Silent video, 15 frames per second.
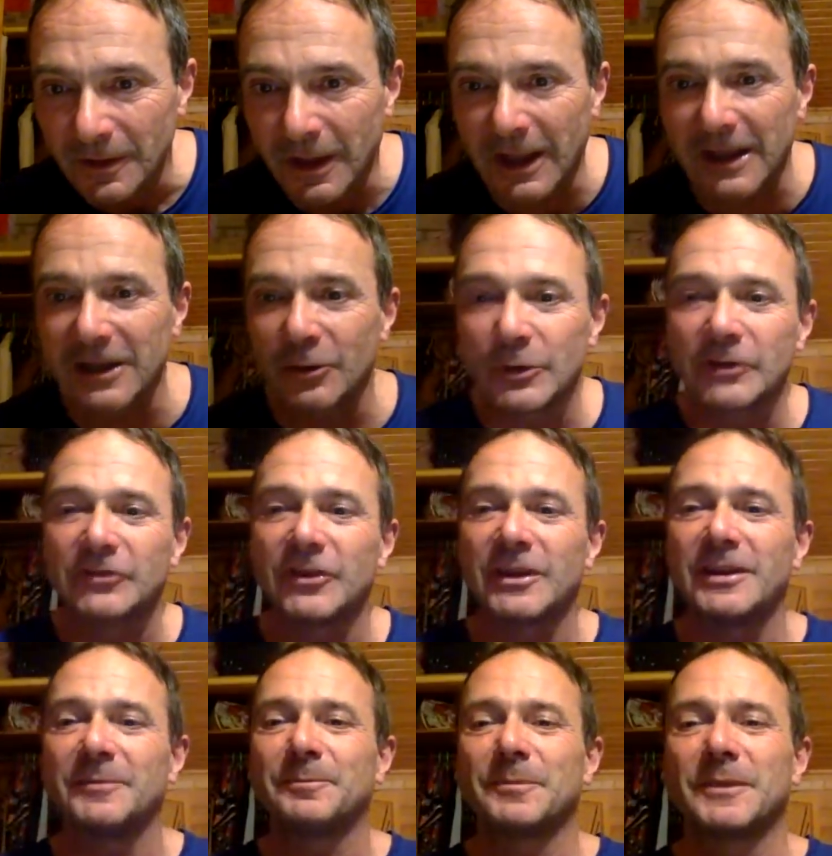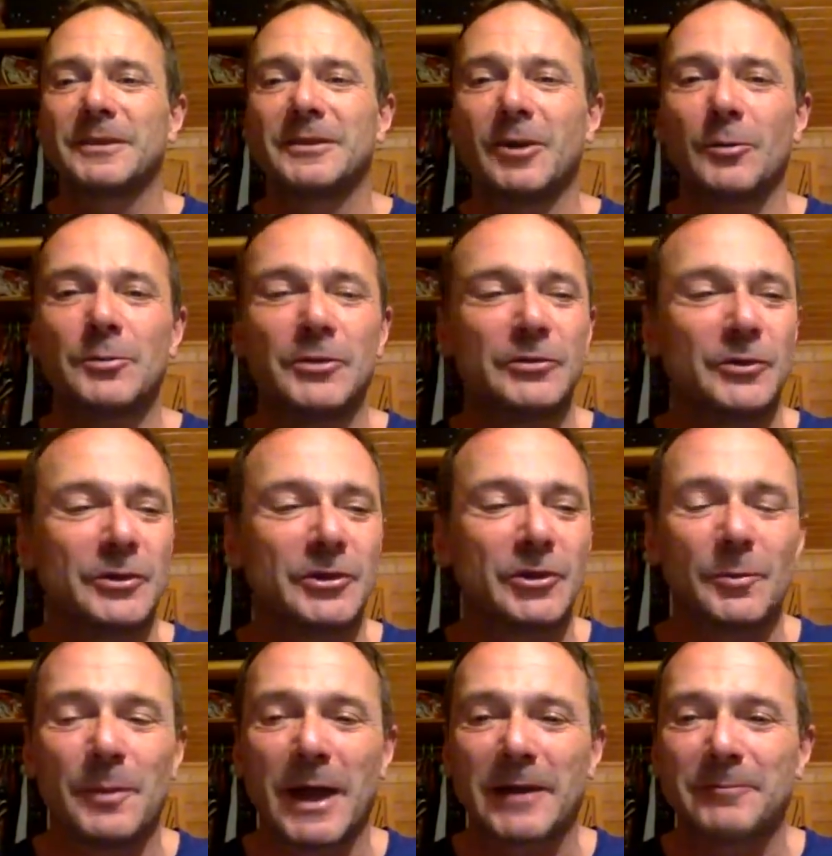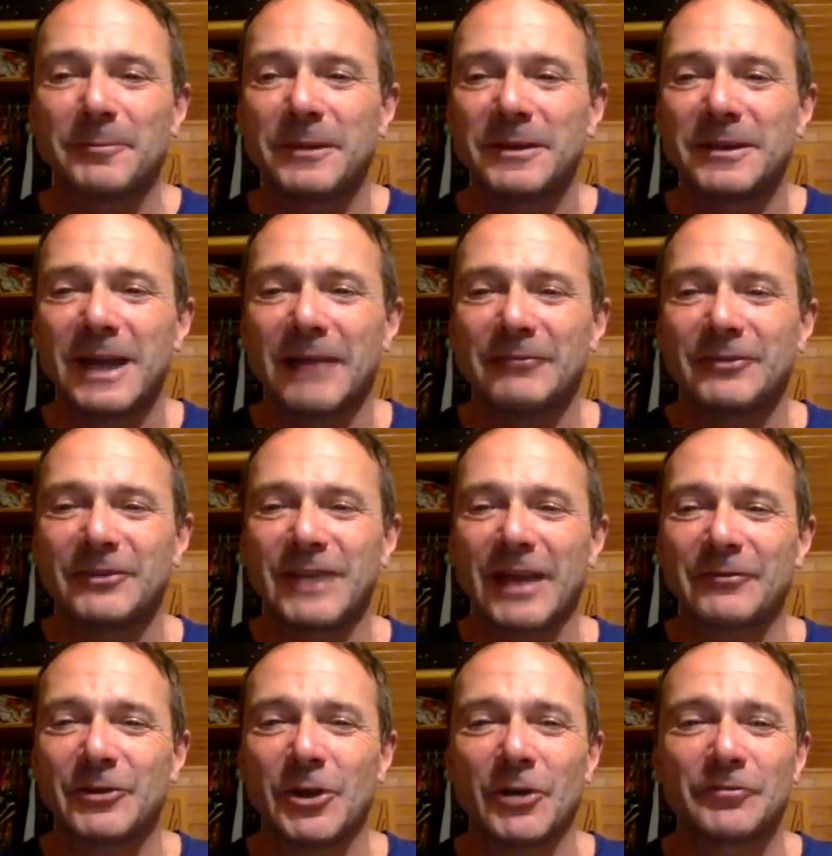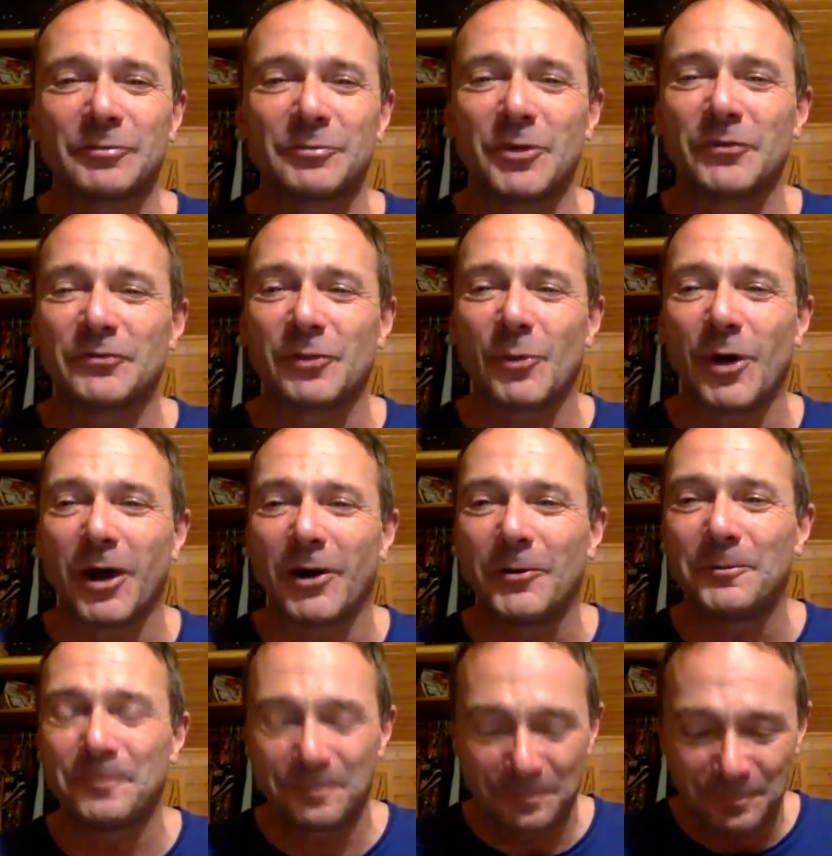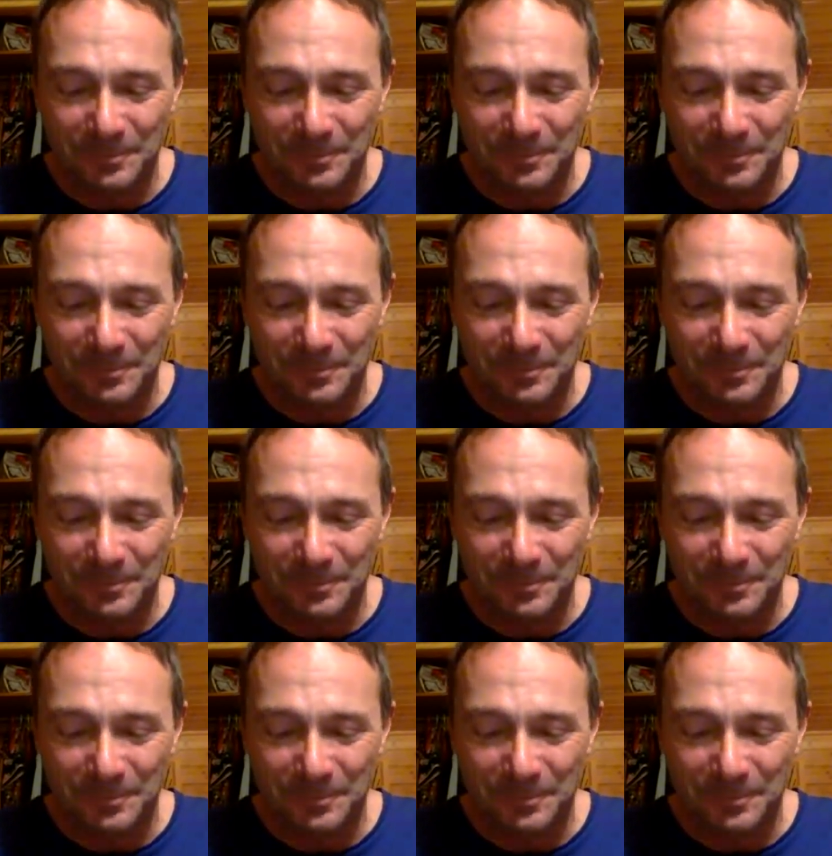Hey Luigi, hope you're doing good, man. Haven't heard from you for a while.